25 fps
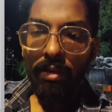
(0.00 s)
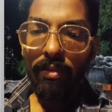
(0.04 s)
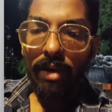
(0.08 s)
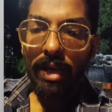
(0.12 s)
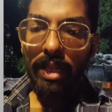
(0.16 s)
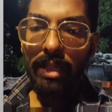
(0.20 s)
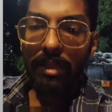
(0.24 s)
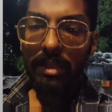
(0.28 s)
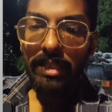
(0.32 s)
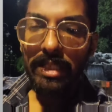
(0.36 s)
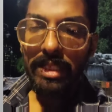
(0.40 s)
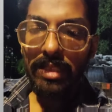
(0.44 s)

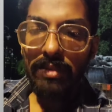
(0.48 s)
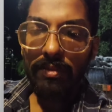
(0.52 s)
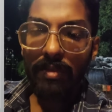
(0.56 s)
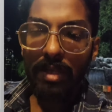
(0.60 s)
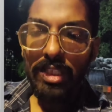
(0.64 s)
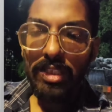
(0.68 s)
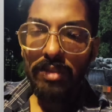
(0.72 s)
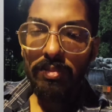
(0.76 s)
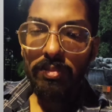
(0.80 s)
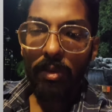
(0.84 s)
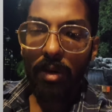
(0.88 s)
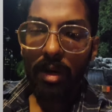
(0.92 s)
While these
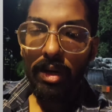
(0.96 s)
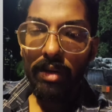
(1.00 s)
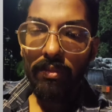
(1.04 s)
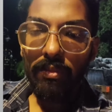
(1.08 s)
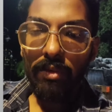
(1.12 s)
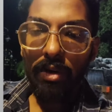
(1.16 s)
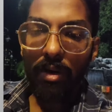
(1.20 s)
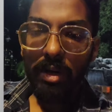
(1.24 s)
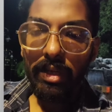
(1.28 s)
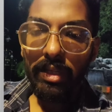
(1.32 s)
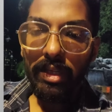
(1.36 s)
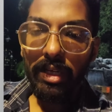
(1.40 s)
waste spot
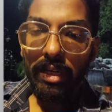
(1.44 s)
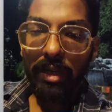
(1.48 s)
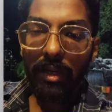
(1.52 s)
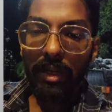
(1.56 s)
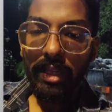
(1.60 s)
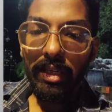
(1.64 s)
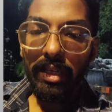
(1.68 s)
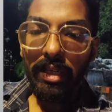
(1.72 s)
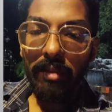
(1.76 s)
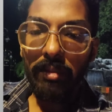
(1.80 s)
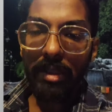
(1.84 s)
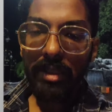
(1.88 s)
won't
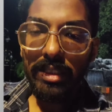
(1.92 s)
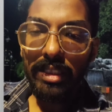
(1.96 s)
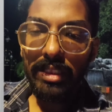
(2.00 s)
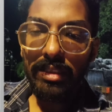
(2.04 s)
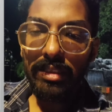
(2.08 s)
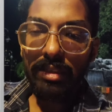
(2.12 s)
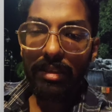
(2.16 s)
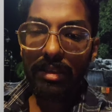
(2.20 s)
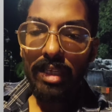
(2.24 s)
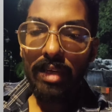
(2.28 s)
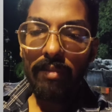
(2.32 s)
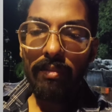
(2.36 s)
contain
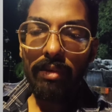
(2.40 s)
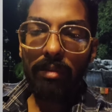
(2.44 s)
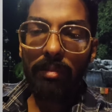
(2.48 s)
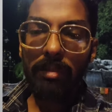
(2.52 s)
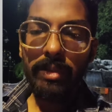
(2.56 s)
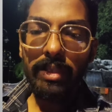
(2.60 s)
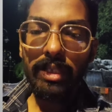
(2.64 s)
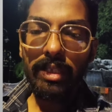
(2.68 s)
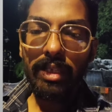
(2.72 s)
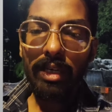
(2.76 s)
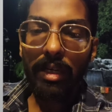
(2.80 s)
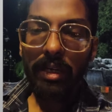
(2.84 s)
images, they will
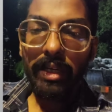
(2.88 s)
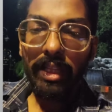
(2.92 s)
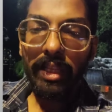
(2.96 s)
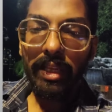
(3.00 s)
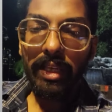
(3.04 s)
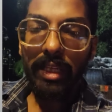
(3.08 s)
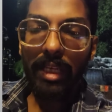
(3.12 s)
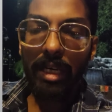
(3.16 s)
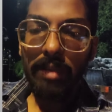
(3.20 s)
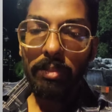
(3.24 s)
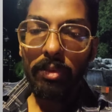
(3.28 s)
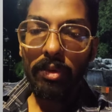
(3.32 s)
be
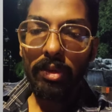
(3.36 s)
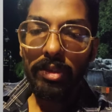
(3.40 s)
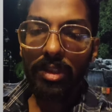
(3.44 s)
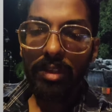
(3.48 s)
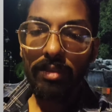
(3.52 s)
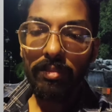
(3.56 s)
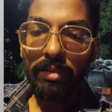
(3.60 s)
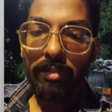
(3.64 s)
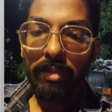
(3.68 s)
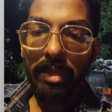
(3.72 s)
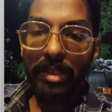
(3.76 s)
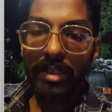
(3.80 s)
containing a
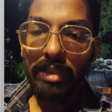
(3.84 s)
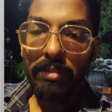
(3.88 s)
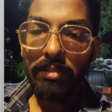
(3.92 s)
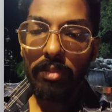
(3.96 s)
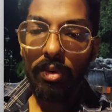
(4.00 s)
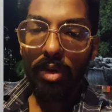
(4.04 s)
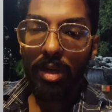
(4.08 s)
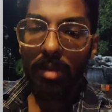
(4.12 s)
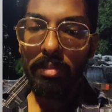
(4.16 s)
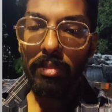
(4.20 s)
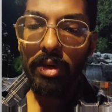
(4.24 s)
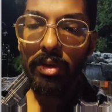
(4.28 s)
Pokestop image in
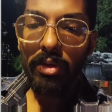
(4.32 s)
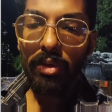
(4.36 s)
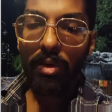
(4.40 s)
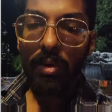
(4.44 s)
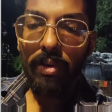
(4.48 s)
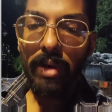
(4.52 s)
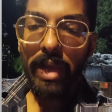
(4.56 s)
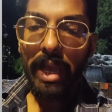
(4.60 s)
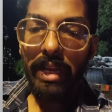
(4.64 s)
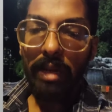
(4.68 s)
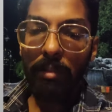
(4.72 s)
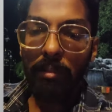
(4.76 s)
Pokemon
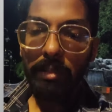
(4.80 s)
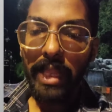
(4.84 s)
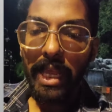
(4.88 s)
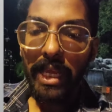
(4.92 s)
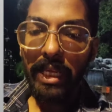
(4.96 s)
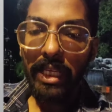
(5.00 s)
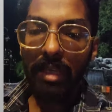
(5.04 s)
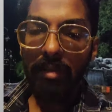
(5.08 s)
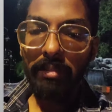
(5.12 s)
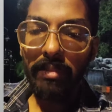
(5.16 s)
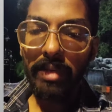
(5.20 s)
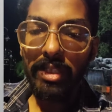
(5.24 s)
Go and a
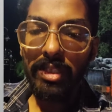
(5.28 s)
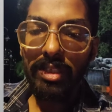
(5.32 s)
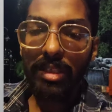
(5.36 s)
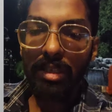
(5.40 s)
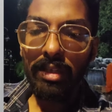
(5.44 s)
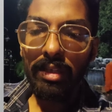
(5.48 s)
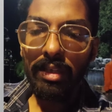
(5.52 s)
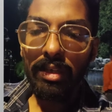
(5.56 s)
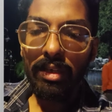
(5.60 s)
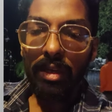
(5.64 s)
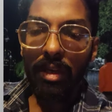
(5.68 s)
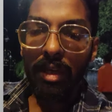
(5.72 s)
blank image
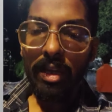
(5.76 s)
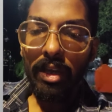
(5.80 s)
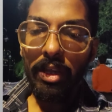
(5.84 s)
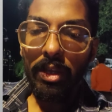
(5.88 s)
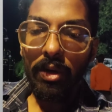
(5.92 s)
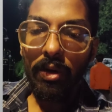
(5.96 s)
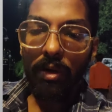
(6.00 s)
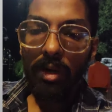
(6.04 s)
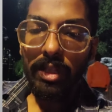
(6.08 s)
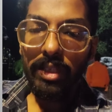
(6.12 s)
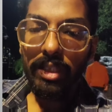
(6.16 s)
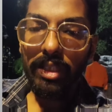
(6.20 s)

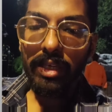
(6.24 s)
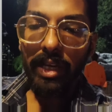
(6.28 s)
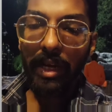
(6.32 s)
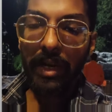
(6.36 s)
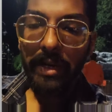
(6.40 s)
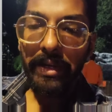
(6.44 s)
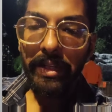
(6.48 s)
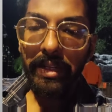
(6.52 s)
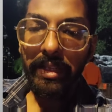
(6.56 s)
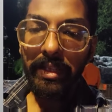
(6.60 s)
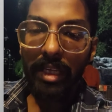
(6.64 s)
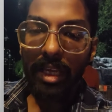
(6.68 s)
in all other
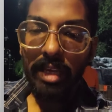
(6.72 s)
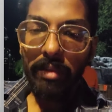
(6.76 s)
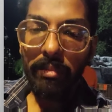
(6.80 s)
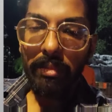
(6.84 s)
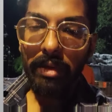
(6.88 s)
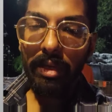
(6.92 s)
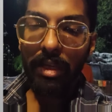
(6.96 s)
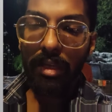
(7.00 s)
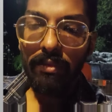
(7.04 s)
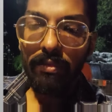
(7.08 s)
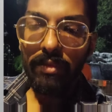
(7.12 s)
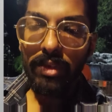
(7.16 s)
Niantic game
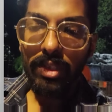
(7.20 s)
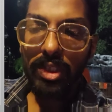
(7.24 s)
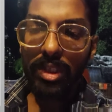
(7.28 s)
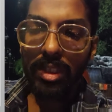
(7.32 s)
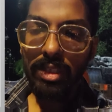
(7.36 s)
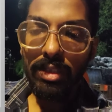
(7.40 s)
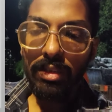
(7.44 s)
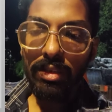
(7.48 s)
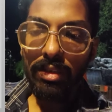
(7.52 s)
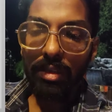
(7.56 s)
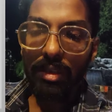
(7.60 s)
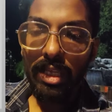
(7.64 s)
in which
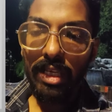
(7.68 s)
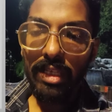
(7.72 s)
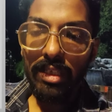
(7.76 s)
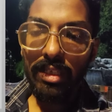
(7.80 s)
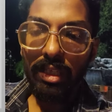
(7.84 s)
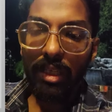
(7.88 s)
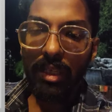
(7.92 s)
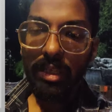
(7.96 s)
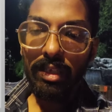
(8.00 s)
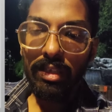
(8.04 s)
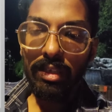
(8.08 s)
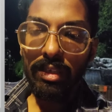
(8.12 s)

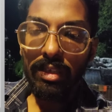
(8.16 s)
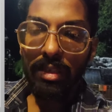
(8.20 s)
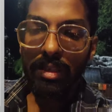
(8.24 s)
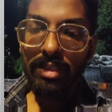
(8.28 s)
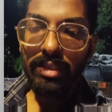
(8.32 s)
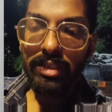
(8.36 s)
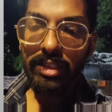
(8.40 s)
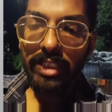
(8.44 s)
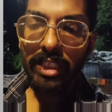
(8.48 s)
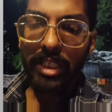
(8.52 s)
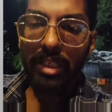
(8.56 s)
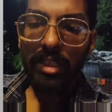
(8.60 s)
they
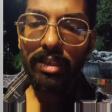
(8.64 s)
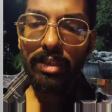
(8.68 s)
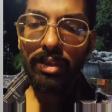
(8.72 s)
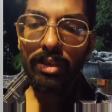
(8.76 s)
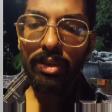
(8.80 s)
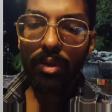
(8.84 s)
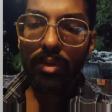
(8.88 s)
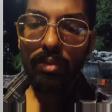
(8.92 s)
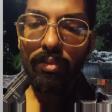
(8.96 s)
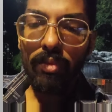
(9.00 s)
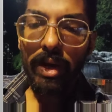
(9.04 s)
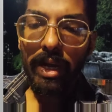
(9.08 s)

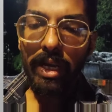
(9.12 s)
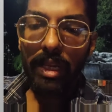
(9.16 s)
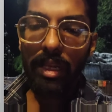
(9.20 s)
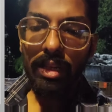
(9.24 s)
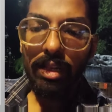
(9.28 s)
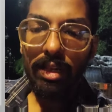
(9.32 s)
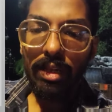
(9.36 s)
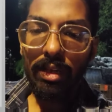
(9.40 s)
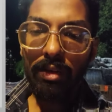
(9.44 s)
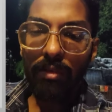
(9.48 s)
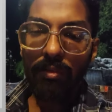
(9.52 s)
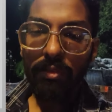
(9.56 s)
sing to,
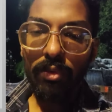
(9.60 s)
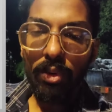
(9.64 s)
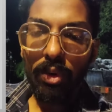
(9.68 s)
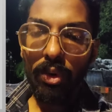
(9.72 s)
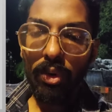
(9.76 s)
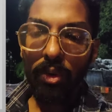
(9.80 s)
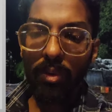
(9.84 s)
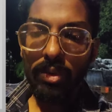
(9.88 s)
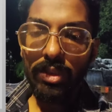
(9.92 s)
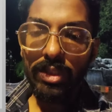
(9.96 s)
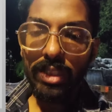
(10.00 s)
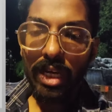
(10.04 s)
while
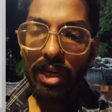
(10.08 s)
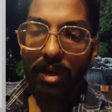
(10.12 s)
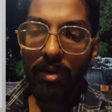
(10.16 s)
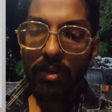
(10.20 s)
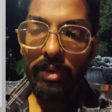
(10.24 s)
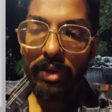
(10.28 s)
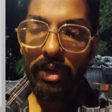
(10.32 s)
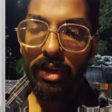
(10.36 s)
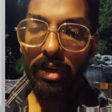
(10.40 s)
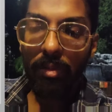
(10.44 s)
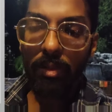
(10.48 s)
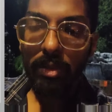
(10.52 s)
photos are
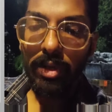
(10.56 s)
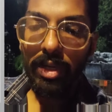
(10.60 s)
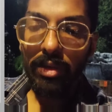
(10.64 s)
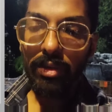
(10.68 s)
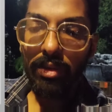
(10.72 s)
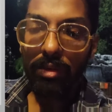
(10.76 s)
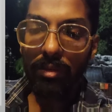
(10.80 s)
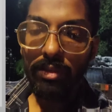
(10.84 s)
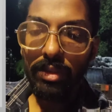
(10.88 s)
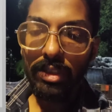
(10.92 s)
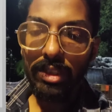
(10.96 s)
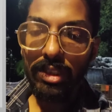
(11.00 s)

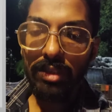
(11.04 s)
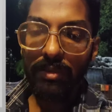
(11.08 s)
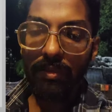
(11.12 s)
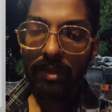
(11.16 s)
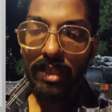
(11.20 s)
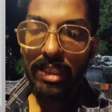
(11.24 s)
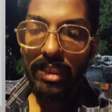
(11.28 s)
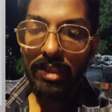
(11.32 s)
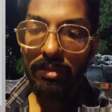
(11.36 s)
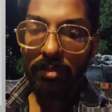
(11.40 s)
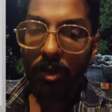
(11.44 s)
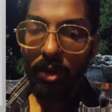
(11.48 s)
contributed to these
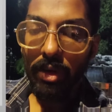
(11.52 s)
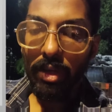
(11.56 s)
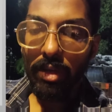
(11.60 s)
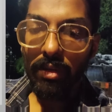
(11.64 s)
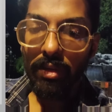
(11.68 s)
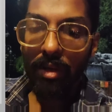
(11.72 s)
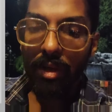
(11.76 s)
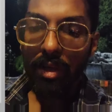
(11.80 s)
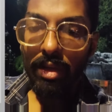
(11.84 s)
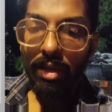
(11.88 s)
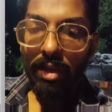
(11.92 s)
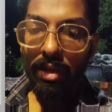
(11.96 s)
waste spot.
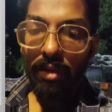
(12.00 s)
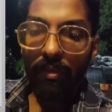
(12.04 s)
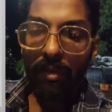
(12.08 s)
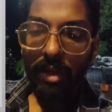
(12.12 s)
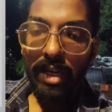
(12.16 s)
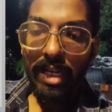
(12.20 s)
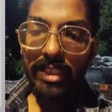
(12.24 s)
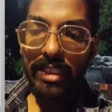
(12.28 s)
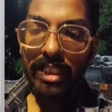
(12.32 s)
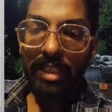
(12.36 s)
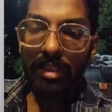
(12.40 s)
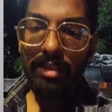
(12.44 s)

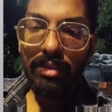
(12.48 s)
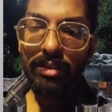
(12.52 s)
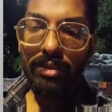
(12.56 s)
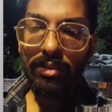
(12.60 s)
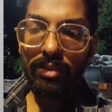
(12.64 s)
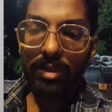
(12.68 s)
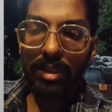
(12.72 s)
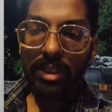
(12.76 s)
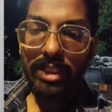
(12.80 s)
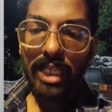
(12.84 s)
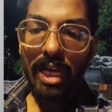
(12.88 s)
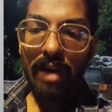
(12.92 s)
We are excited
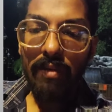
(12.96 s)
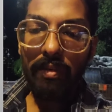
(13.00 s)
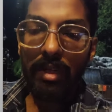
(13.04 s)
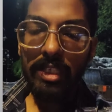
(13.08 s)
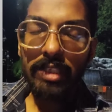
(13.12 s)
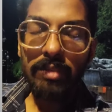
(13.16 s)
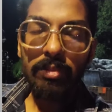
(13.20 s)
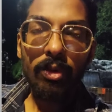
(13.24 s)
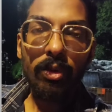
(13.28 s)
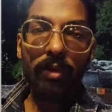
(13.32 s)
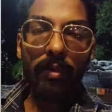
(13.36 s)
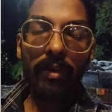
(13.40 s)
to see
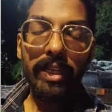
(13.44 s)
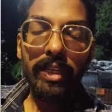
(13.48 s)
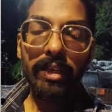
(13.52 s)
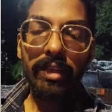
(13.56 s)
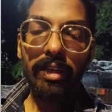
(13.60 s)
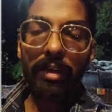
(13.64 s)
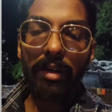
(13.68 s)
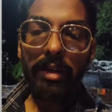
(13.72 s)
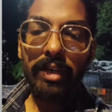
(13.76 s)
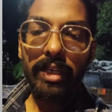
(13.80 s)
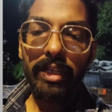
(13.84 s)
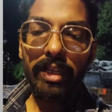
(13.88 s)
our explorer
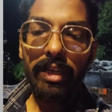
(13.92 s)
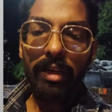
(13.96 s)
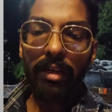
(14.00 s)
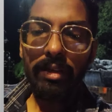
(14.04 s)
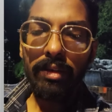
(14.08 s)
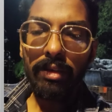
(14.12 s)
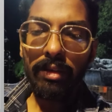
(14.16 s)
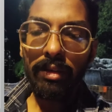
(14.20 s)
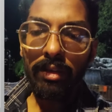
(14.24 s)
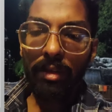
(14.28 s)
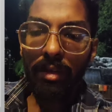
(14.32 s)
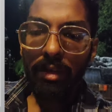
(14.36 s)
in
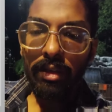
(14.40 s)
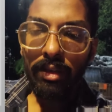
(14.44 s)
India